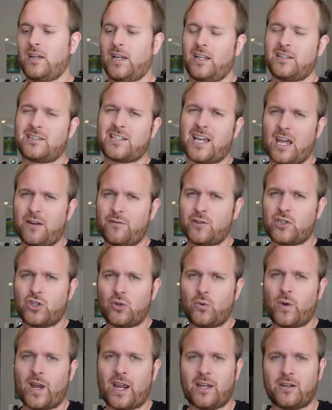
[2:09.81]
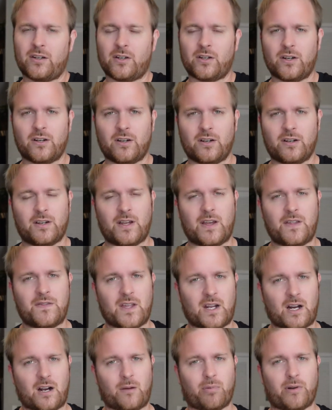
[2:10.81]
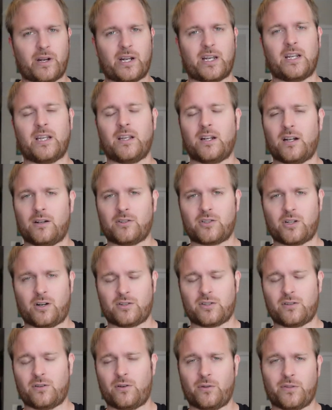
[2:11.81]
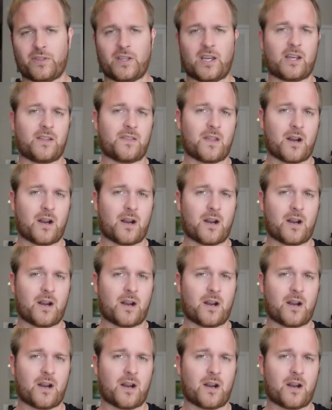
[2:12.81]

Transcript: and it's kind of a two-hander, and then I'll bring it in and I'll charge the whole thing,